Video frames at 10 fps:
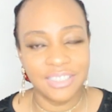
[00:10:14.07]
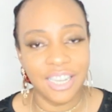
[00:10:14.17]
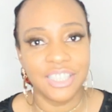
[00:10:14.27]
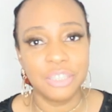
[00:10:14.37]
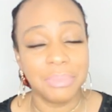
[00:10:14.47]

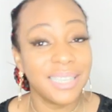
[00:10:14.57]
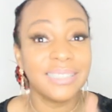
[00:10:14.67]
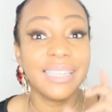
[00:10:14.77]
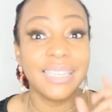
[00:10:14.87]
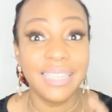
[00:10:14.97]
touch
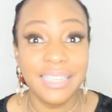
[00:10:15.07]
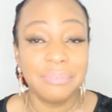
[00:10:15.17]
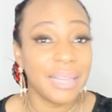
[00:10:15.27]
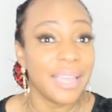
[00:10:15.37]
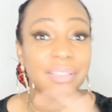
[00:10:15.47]
because the
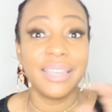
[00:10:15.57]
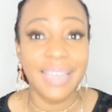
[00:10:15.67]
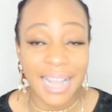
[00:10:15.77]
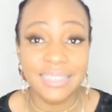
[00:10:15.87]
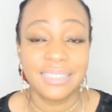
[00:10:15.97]
eat like the
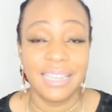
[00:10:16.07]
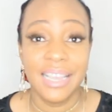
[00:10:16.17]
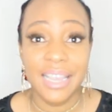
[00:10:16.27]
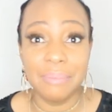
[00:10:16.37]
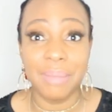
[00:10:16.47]
gas
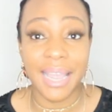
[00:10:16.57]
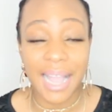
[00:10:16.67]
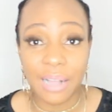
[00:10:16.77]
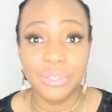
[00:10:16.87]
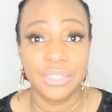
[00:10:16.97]
in my
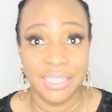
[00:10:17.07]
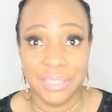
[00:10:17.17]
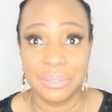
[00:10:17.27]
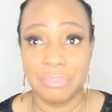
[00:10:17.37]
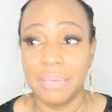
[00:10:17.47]
house
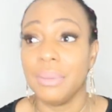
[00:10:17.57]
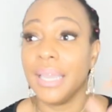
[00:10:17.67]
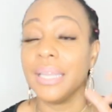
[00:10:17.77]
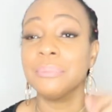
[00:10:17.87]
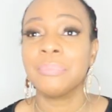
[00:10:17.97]
needs to be
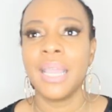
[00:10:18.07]
paid